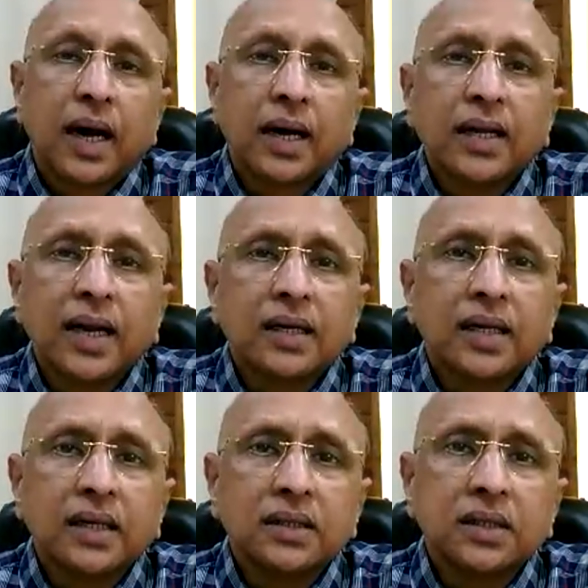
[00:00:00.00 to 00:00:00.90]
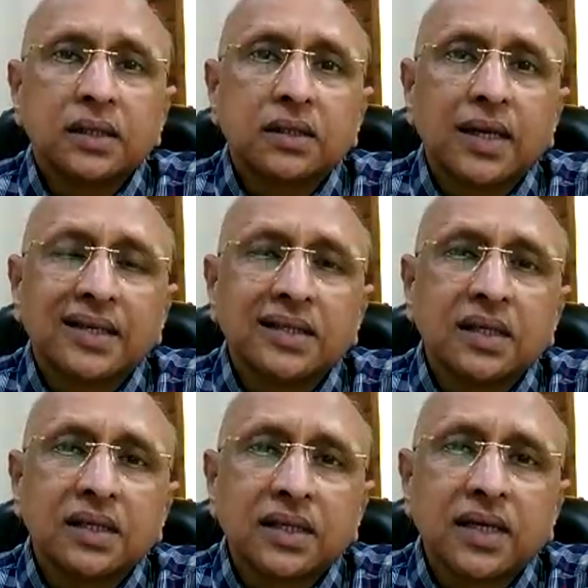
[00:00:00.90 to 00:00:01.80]
And that is
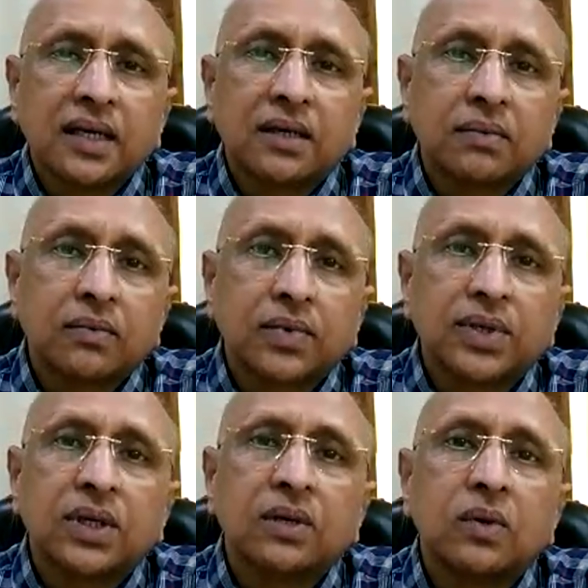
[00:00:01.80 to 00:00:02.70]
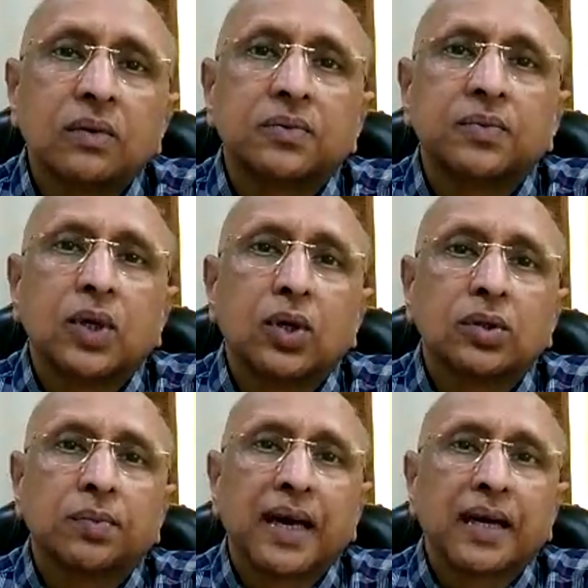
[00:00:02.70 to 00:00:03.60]
the state which develops
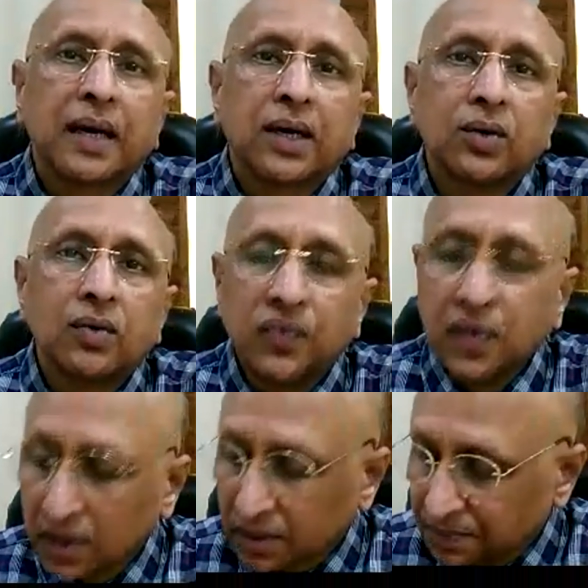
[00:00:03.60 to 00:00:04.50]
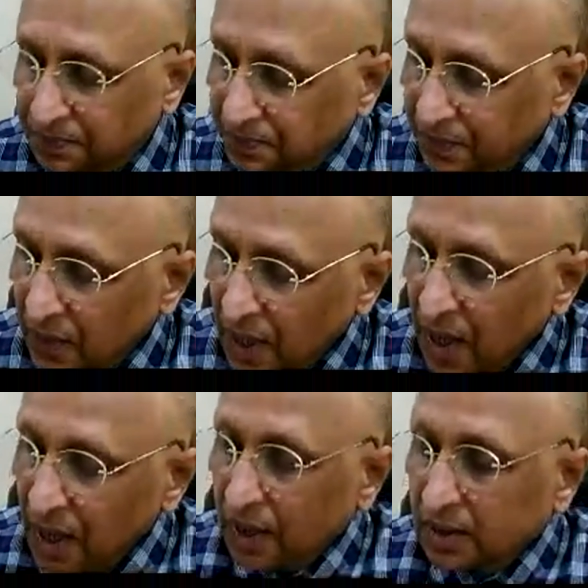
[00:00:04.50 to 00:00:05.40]
because of an acute fear.
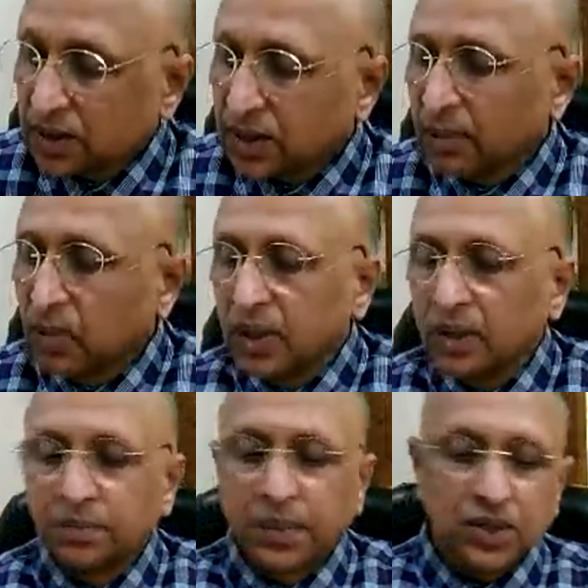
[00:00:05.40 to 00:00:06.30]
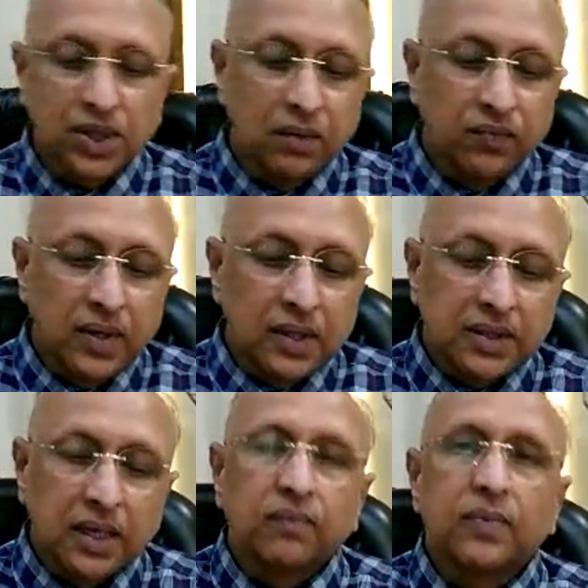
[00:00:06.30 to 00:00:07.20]
The stramonium patient
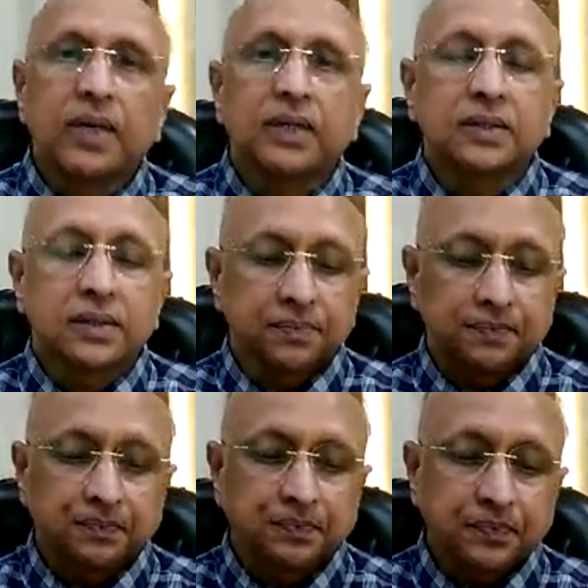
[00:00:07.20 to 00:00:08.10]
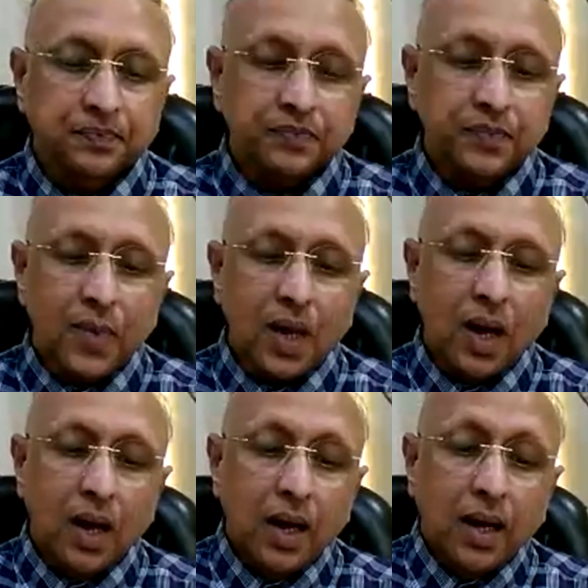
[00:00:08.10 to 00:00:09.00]
feels helpless,
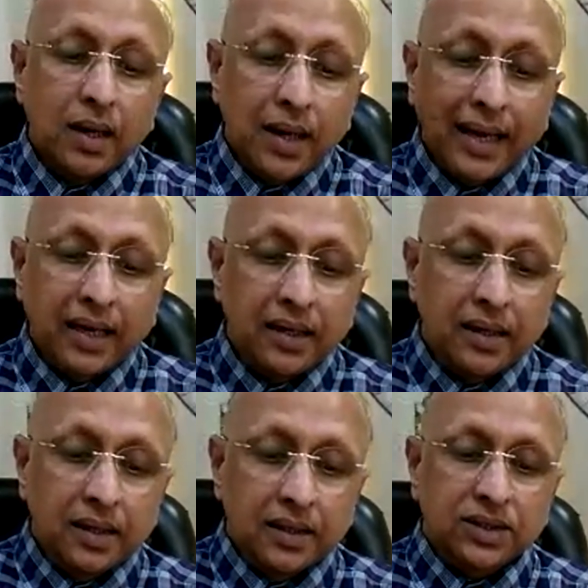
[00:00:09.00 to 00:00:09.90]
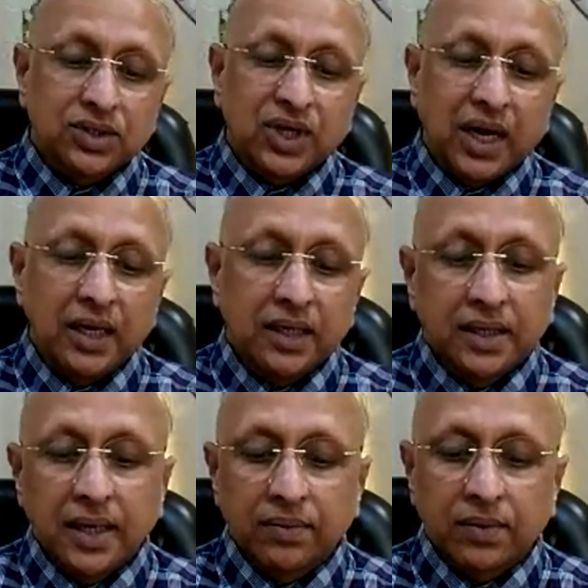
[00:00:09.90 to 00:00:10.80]
like a child
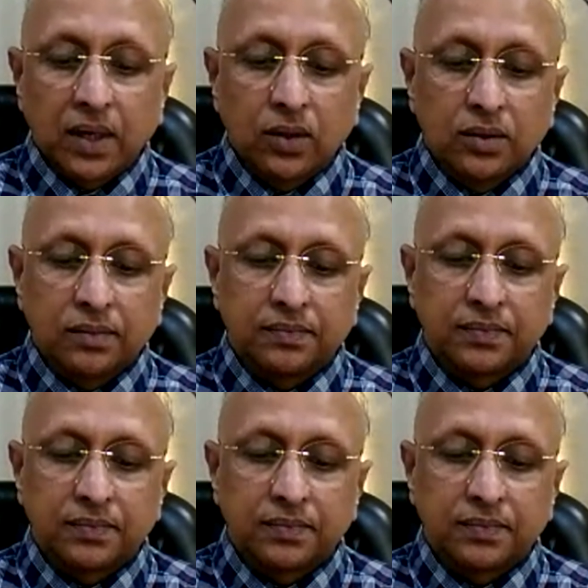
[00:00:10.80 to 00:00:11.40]
left alone,